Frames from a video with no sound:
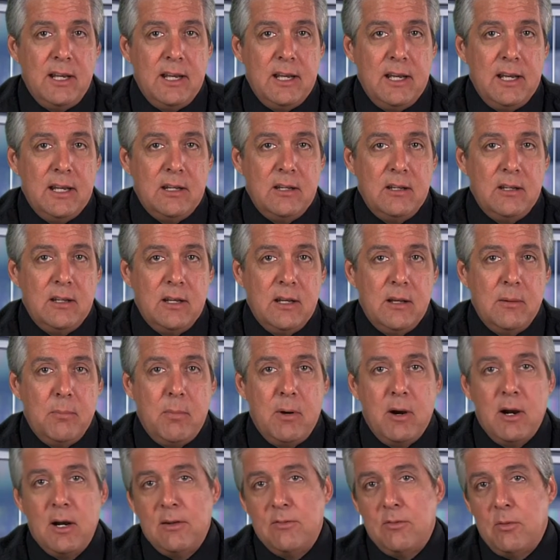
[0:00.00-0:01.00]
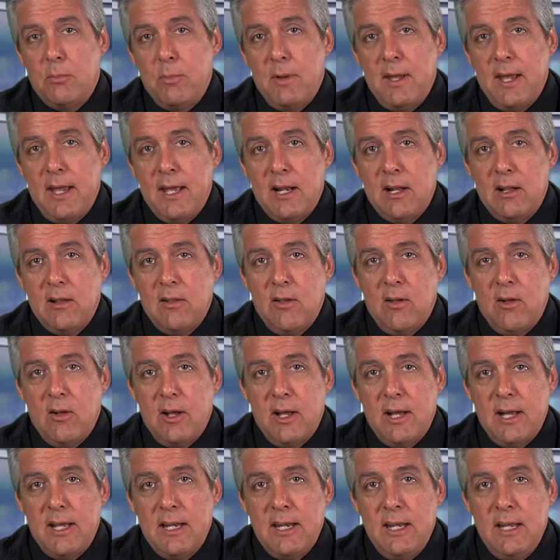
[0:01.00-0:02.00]
and part of a panel
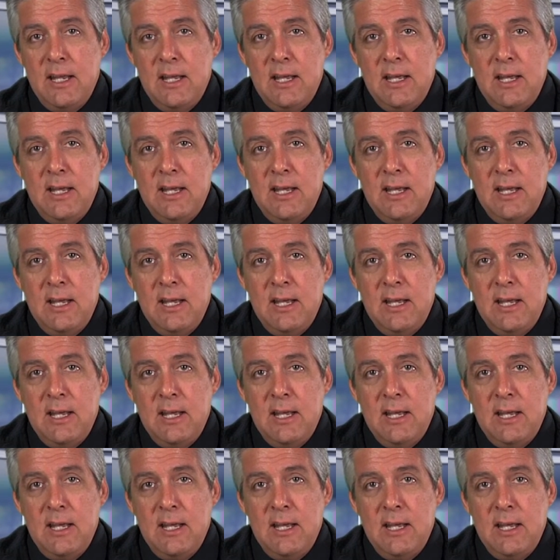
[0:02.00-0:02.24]
on